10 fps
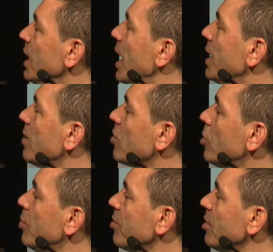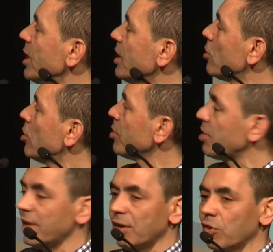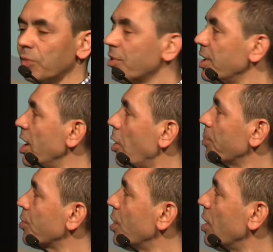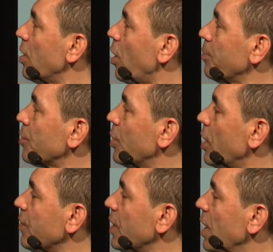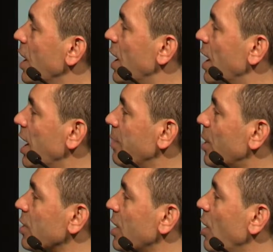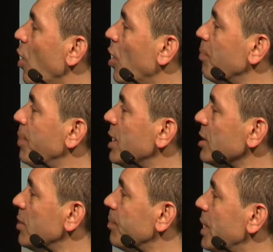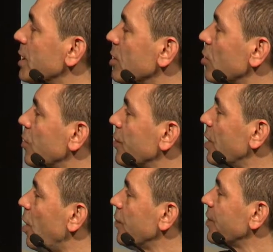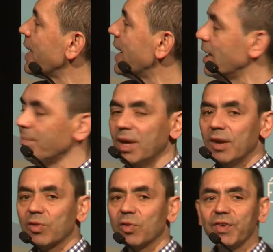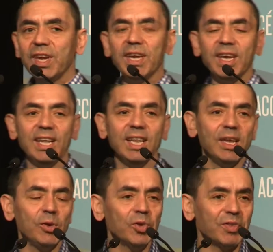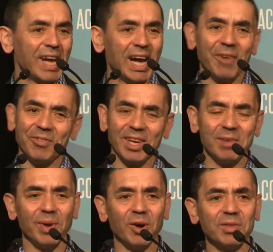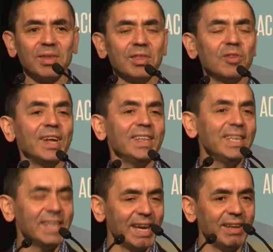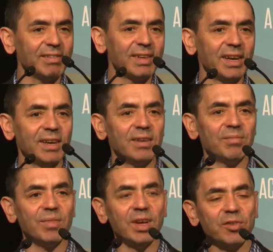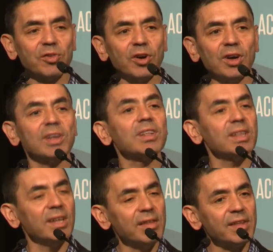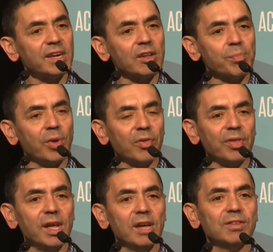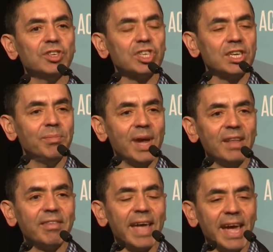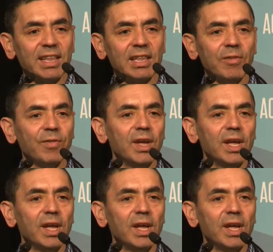and is robustly observed about a long period of time. So we induce after about 20 days a strong T cell response which remains active,